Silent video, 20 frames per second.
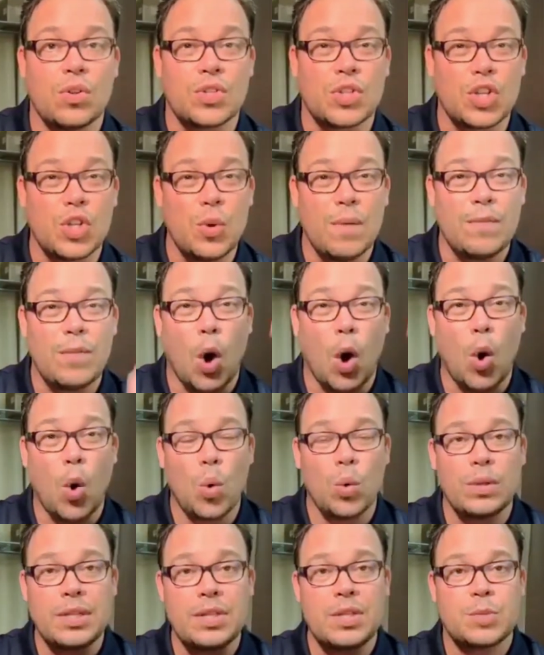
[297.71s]
So you have the
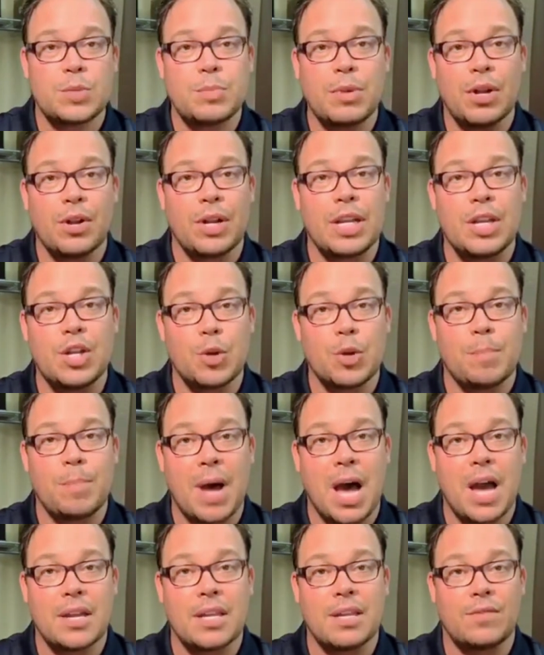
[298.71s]
Holy Spirit in your
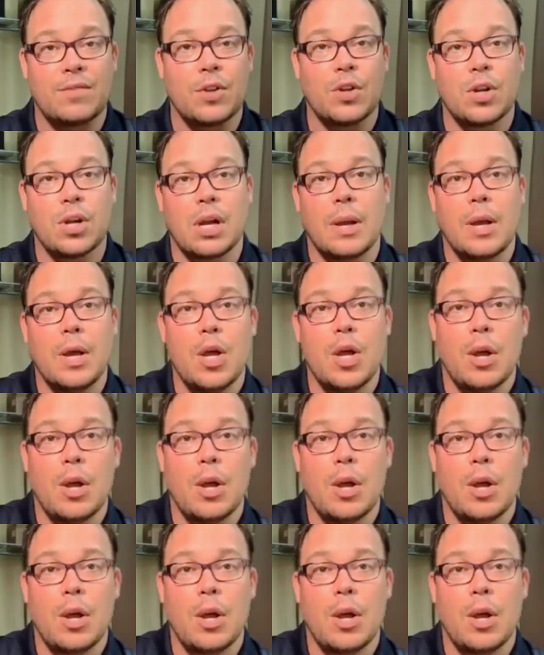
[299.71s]
body if you're a